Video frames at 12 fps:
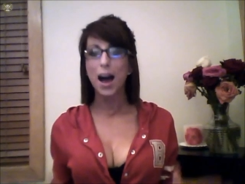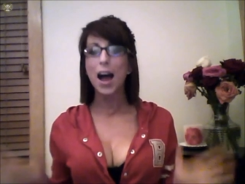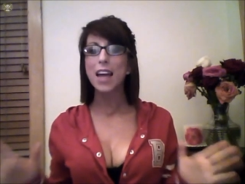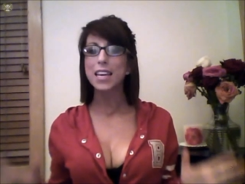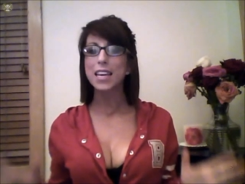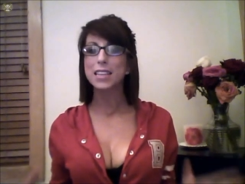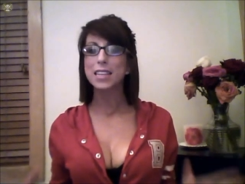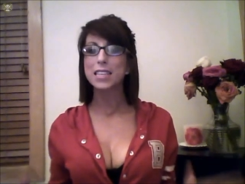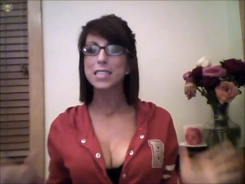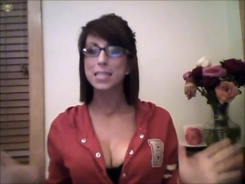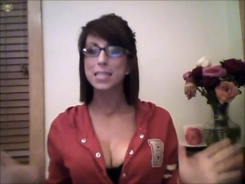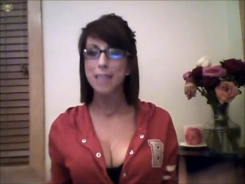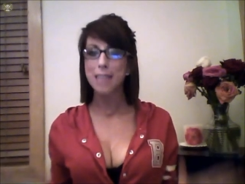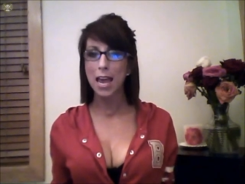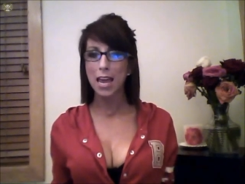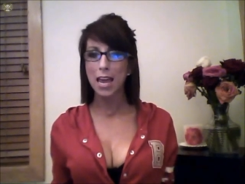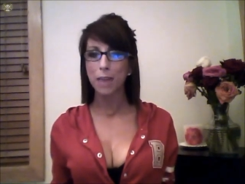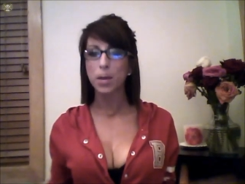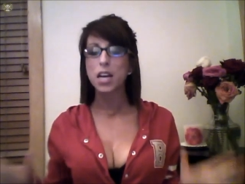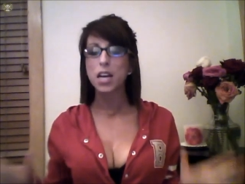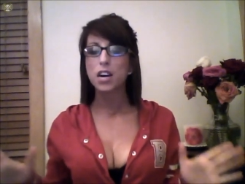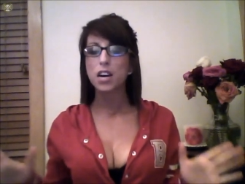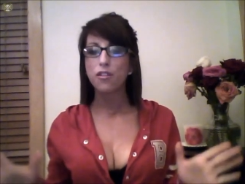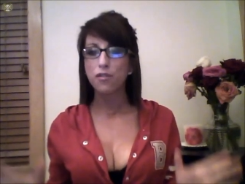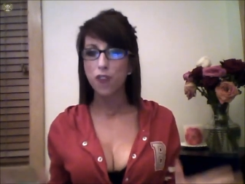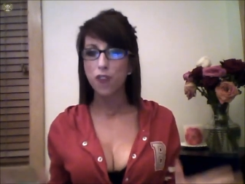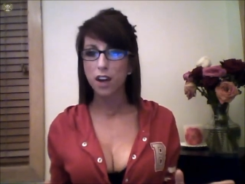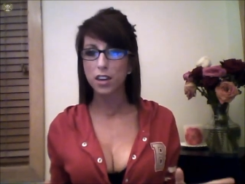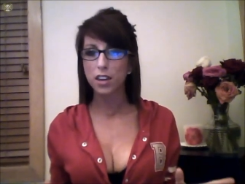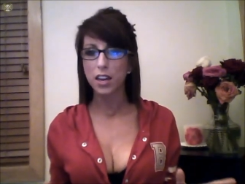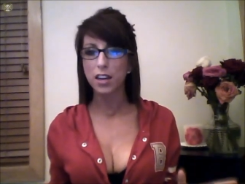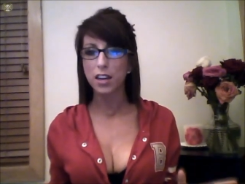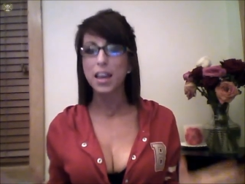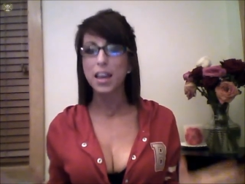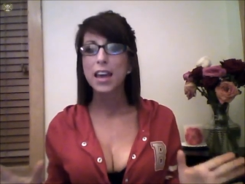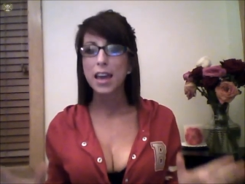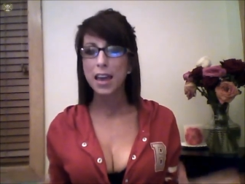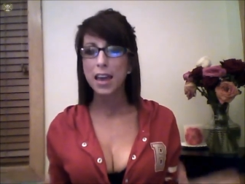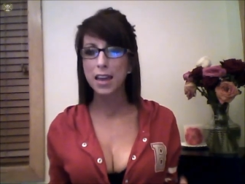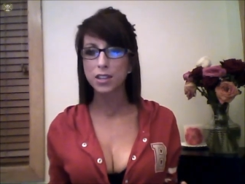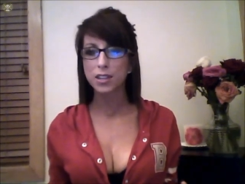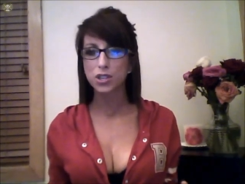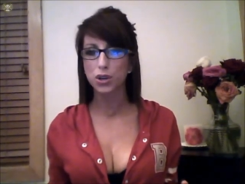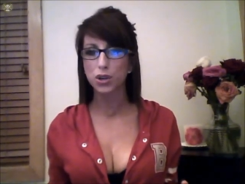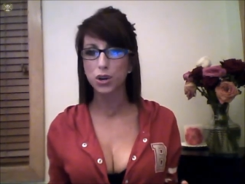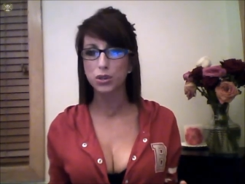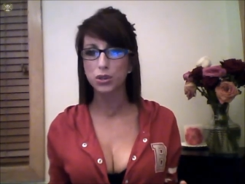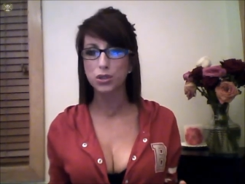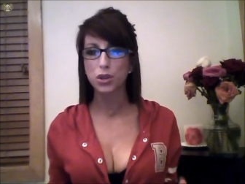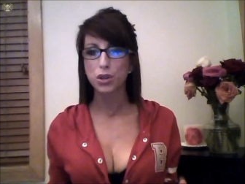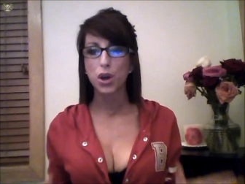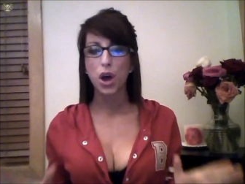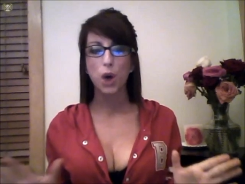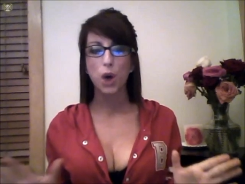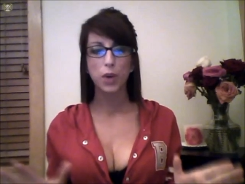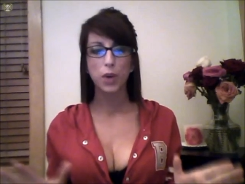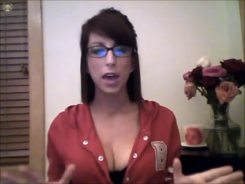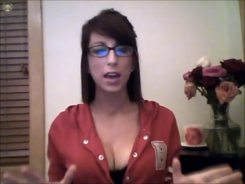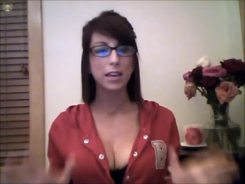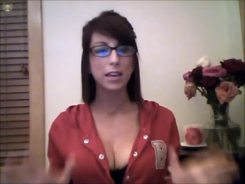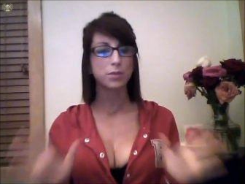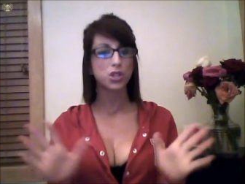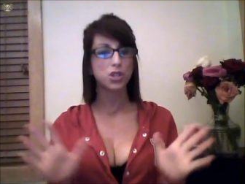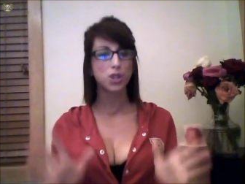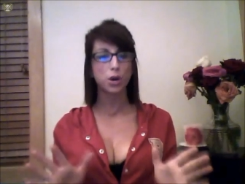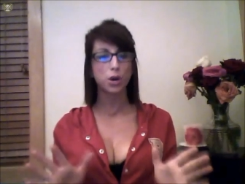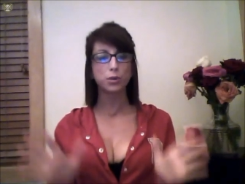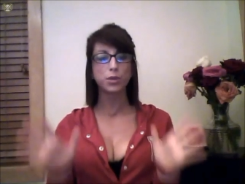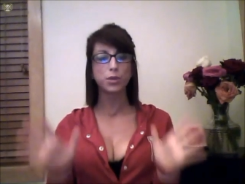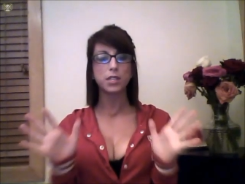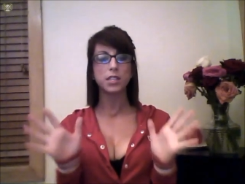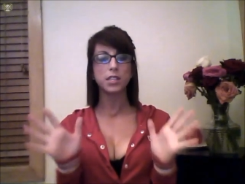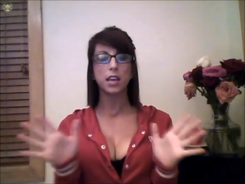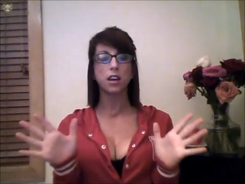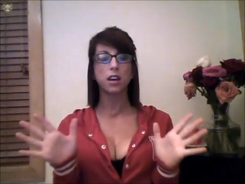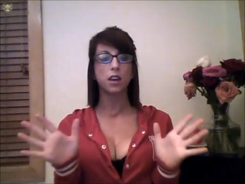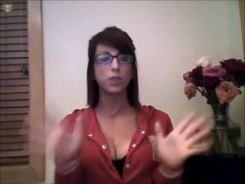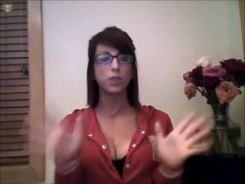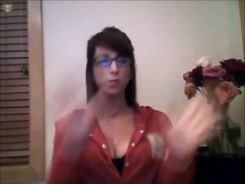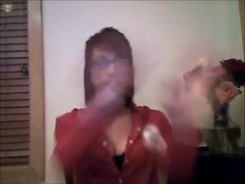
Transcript: I get the same fucking answers. Okay, I am so sick of you